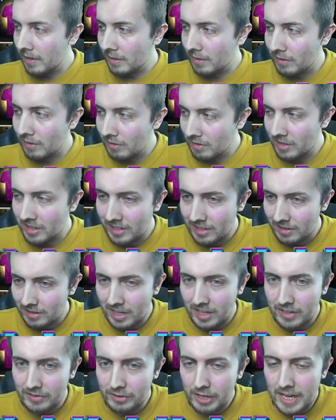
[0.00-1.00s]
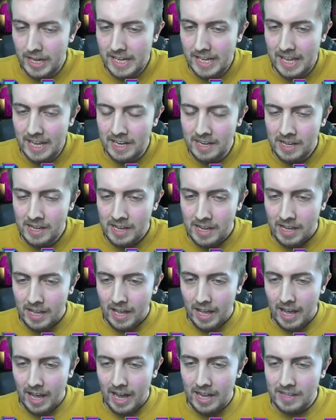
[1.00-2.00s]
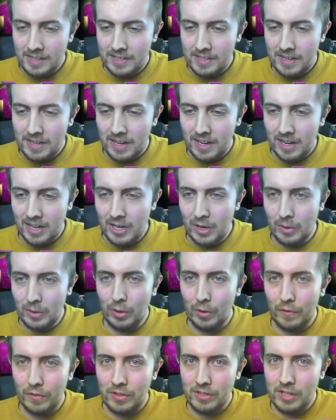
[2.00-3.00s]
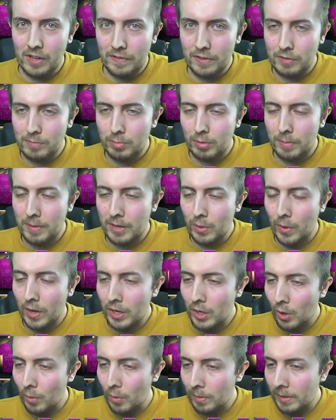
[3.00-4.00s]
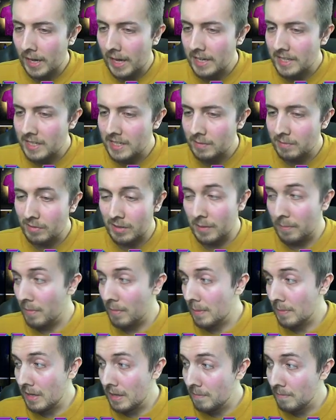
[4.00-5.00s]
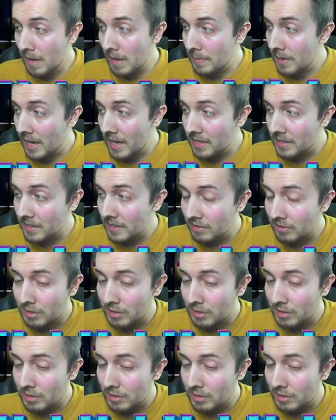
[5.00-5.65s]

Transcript: to kind of take in. And uh, I know a lot of stuff is probably quite complicated, but maybe maybe it isn't.